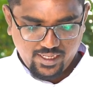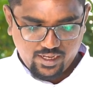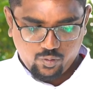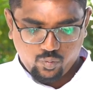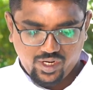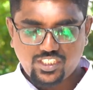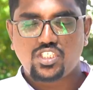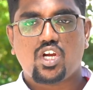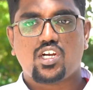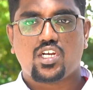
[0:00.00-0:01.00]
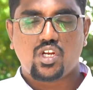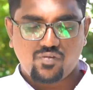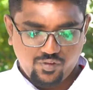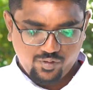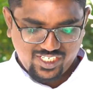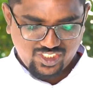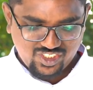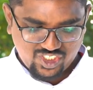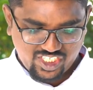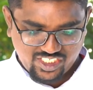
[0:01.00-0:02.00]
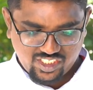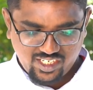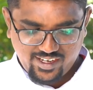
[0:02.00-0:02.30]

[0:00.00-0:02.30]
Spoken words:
a virgin doctor of a virgin church.